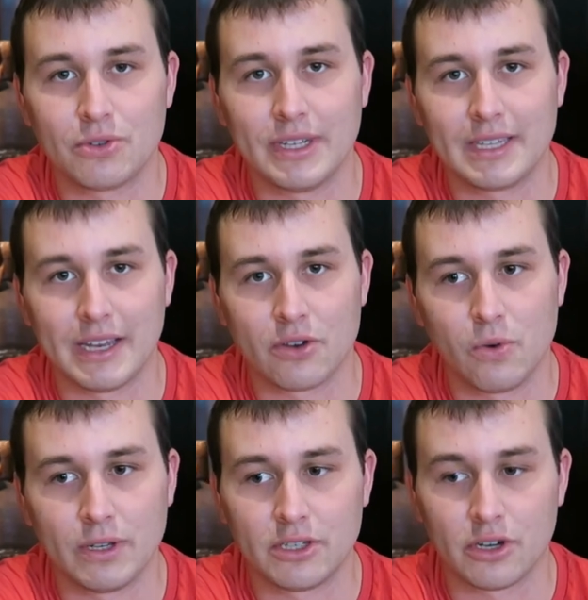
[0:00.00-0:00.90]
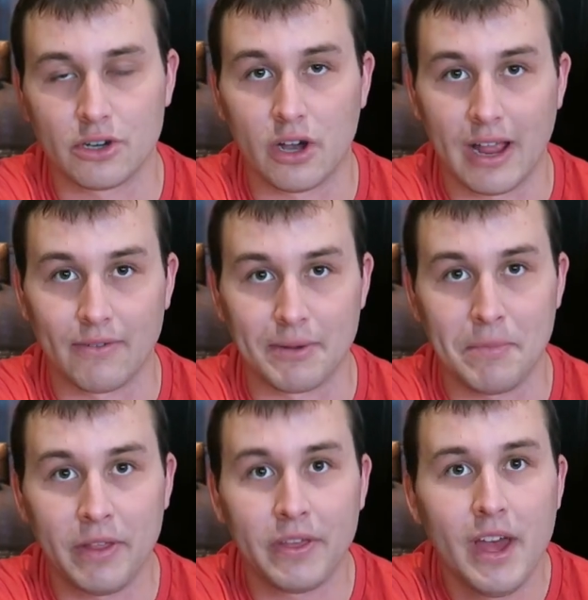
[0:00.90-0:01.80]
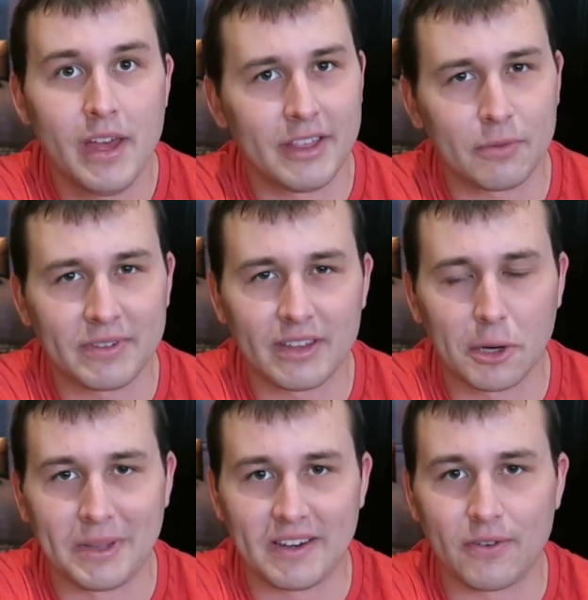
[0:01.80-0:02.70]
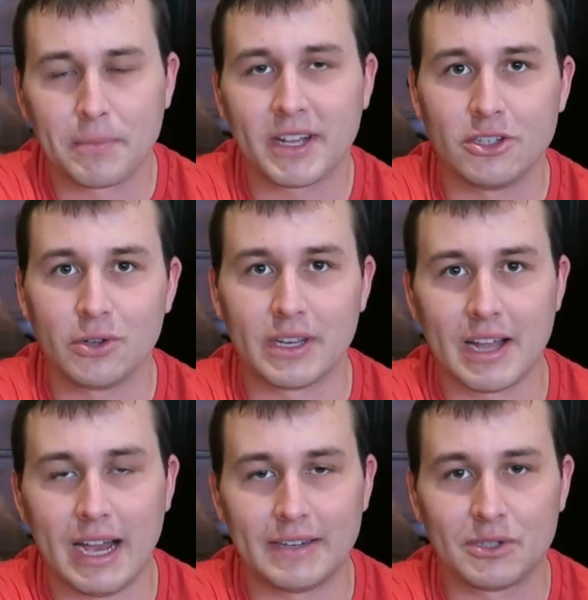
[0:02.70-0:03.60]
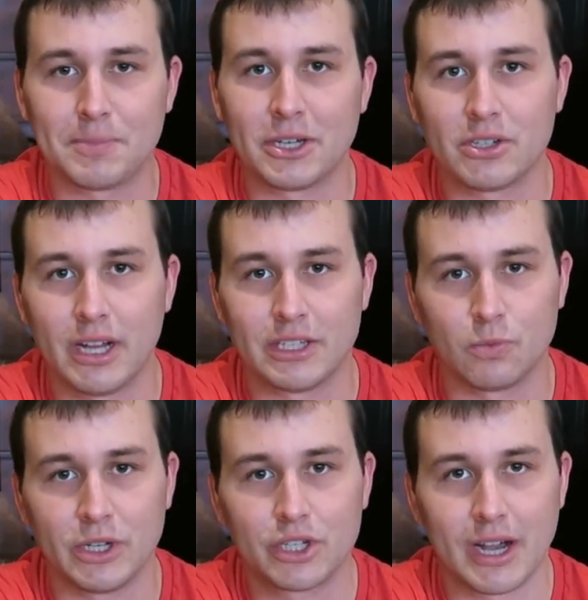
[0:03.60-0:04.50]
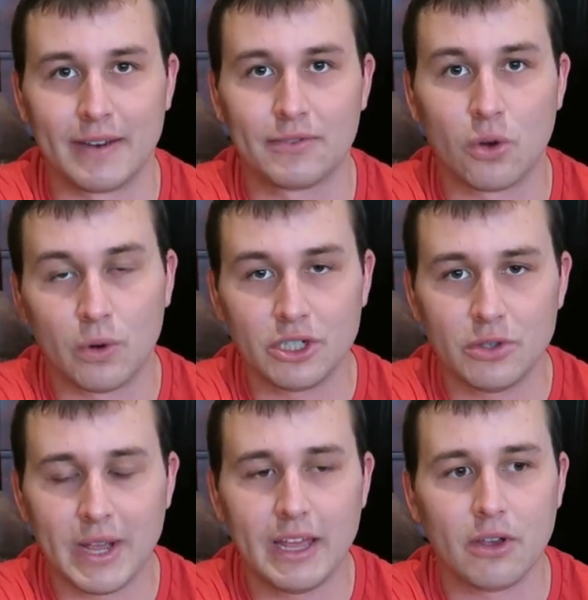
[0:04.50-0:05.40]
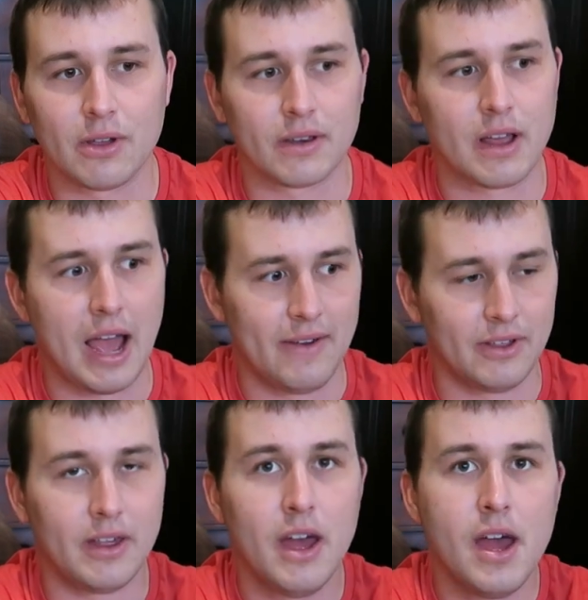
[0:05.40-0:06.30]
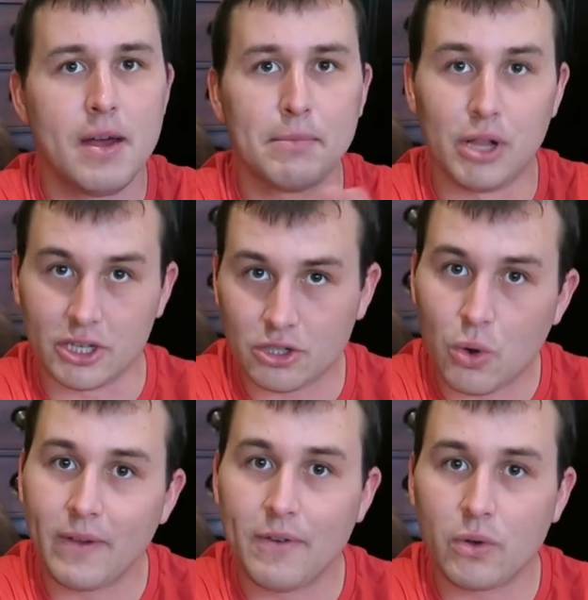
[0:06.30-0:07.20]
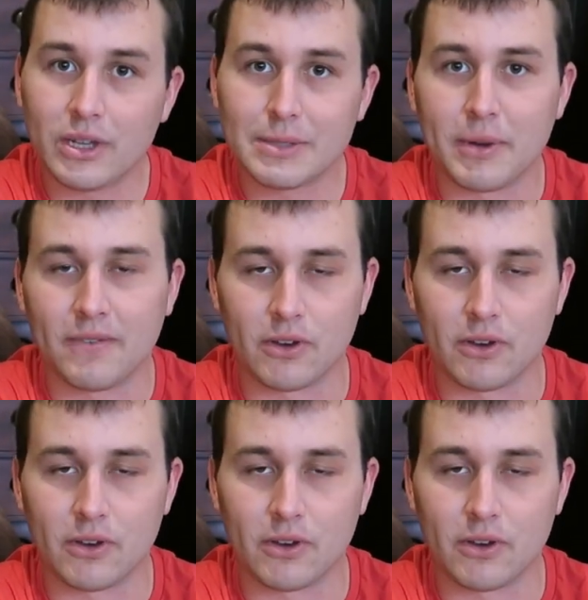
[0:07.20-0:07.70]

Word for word: treats and toys to your dog every month. This one's a little bit different because you can kind of specialize which kind of toys you get. You can have it plush toy focused, but